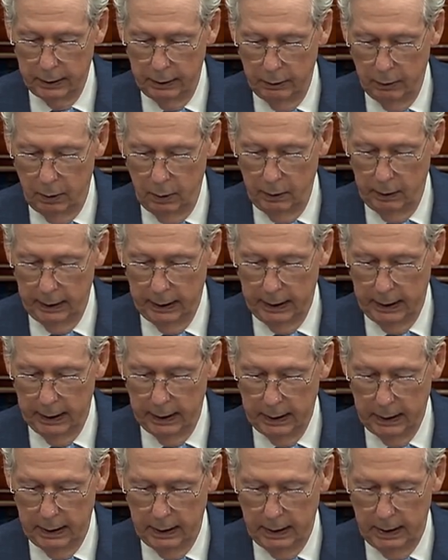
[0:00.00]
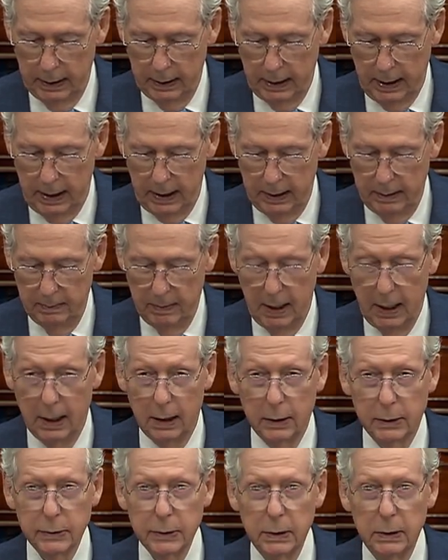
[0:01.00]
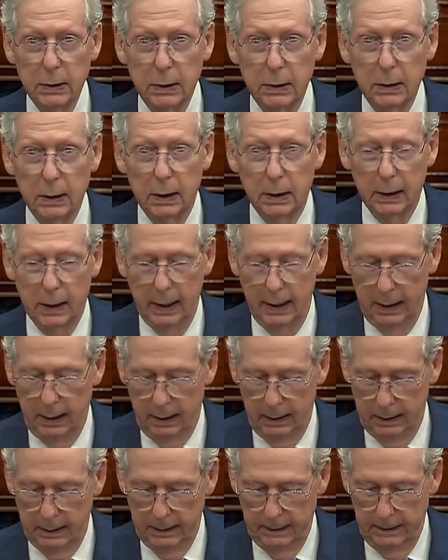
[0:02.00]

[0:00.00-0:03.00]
you only get 8 miles a gallon.